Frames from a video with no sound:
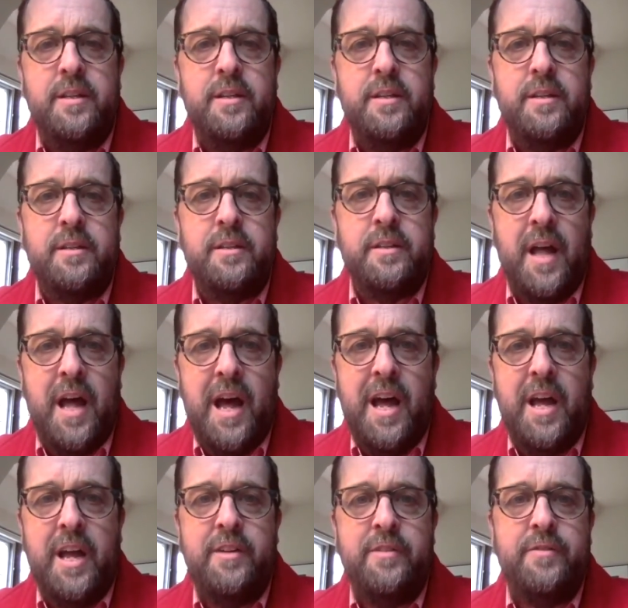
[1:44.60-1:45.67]

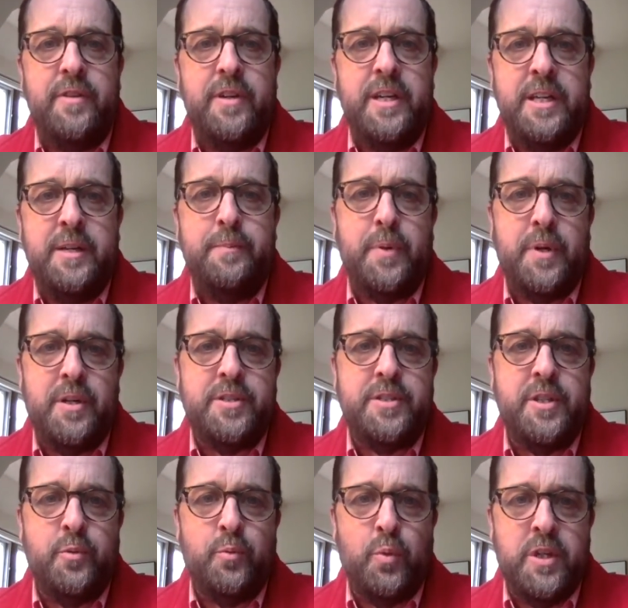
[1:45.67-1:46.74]
live
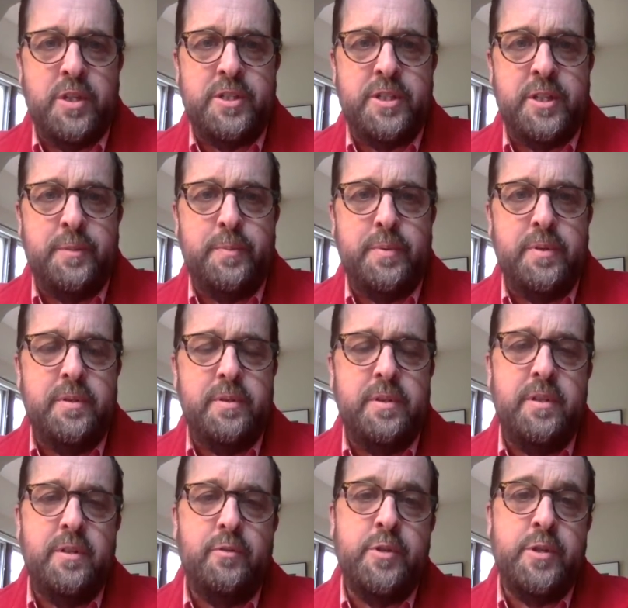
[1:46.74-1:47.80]
in-person worship
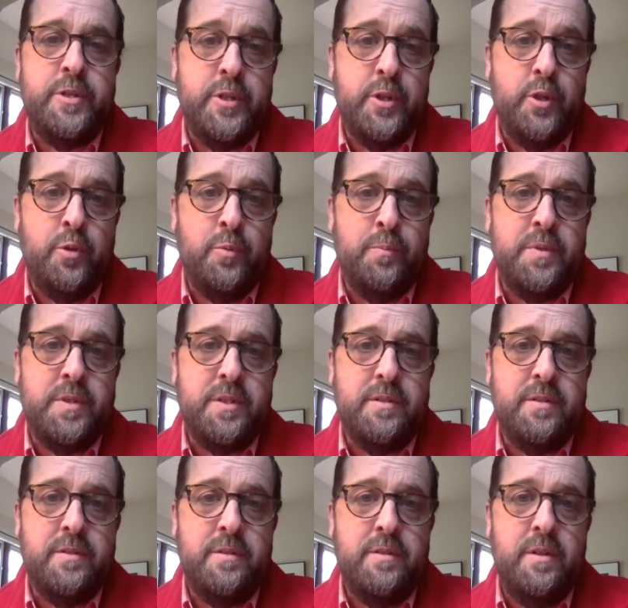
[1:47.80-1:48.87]
resumes,
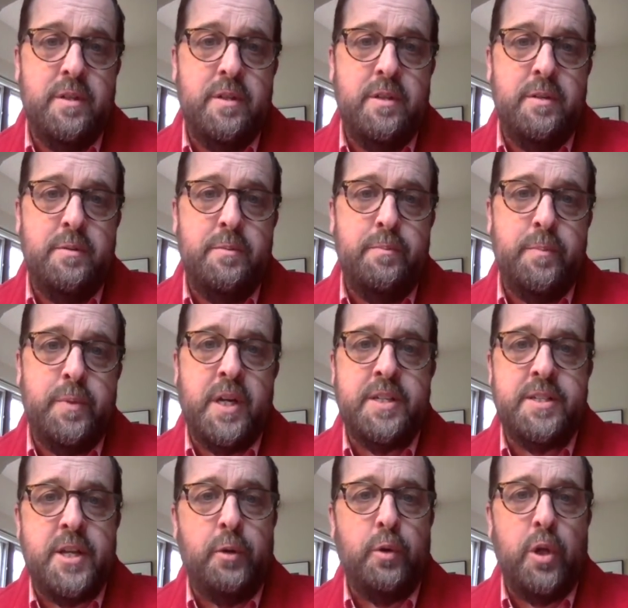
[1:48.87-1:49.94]
because
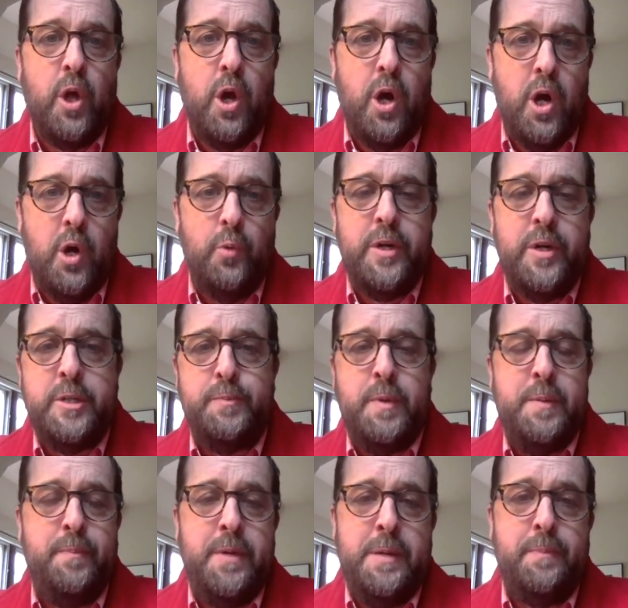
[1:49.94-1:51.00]
there will always be
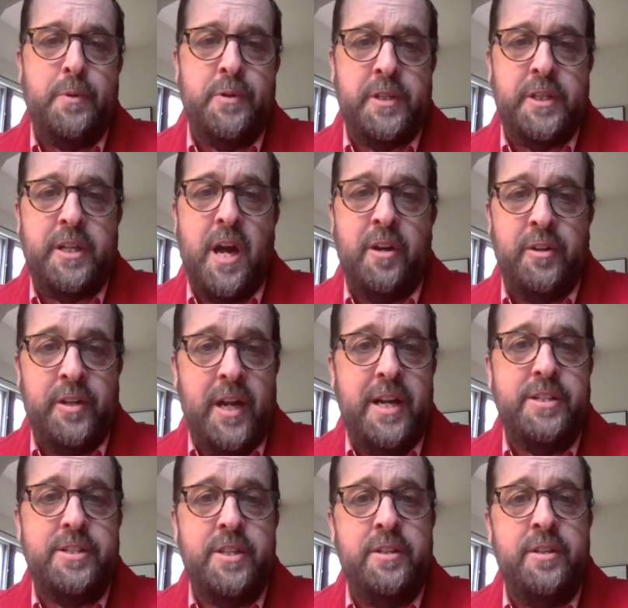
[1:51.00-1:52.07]
people in the
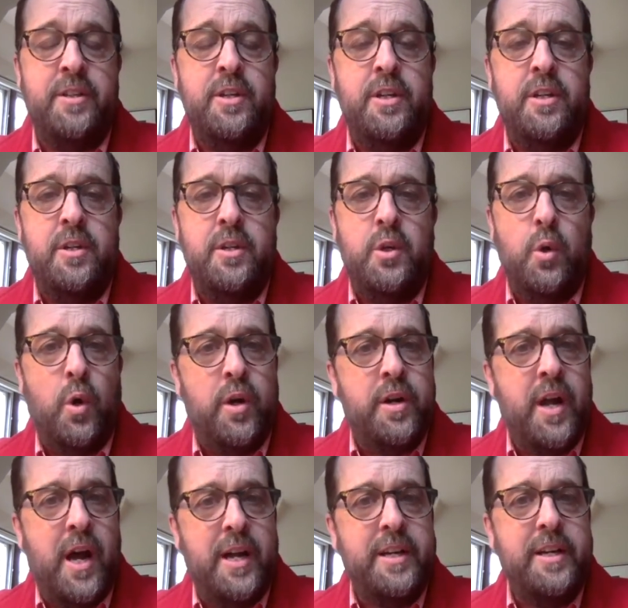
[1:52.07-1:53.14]
congregation who are
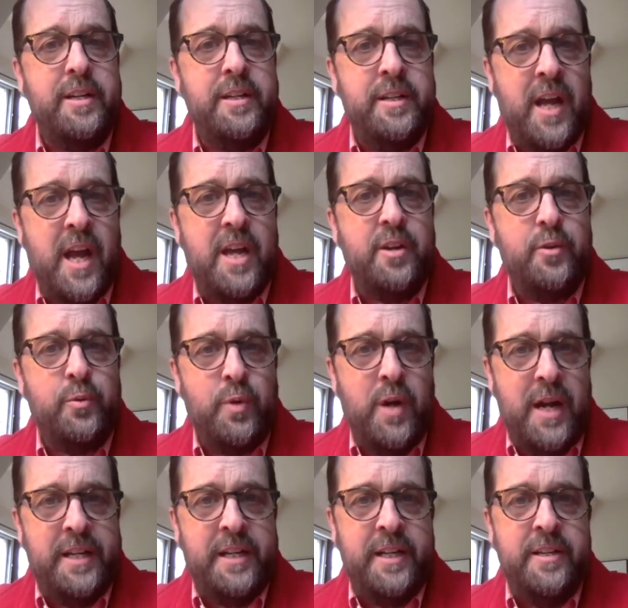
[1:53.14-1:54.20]
not yet
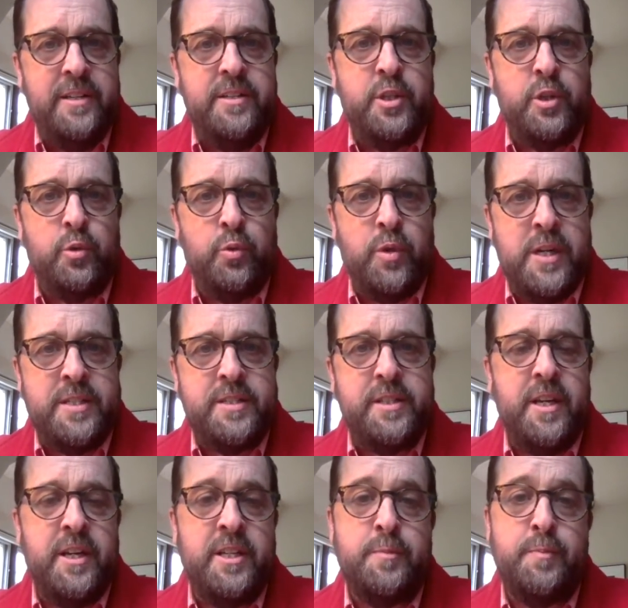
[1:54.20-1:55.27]
ready to risk
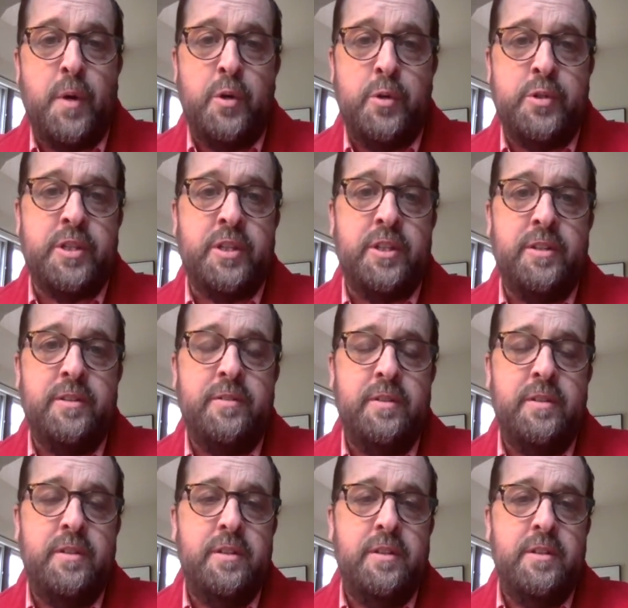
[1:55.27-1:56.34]
exposure.
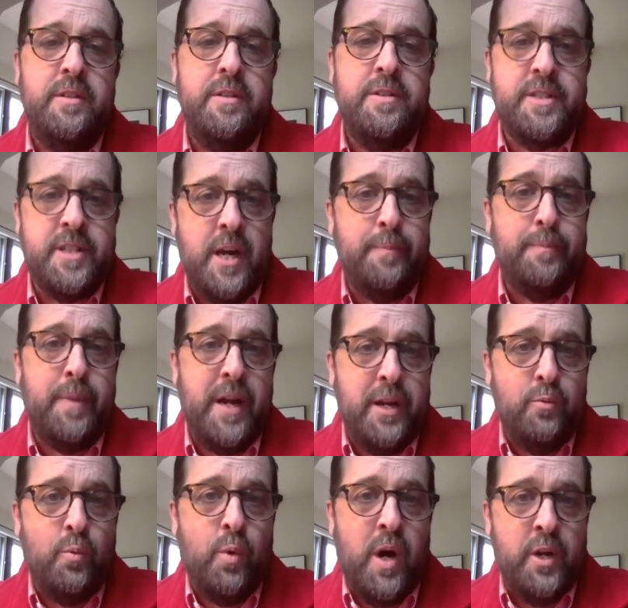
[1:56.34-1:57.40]
Some might
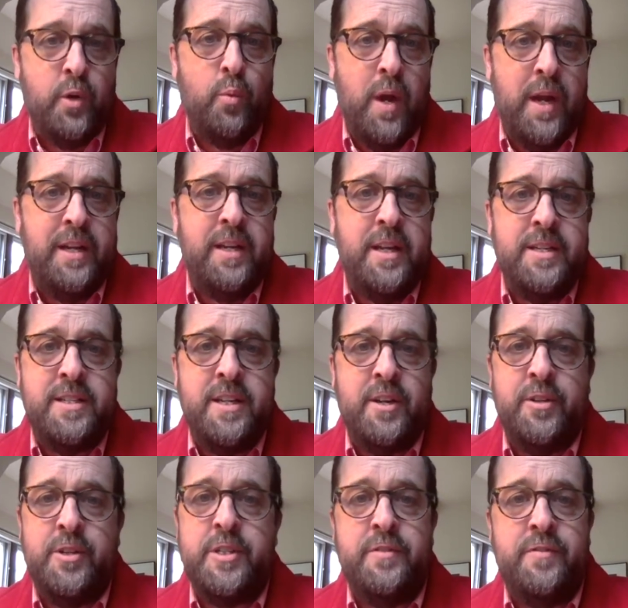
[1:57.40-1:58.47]
want to wait until
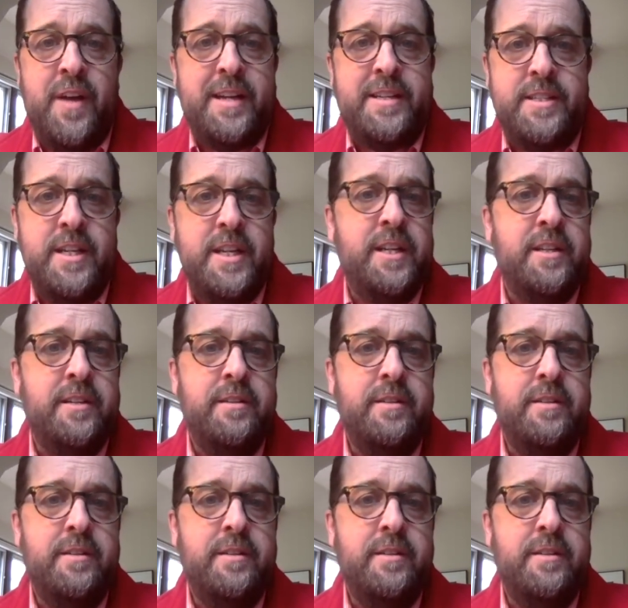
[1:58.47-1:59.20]
there's a vaccine,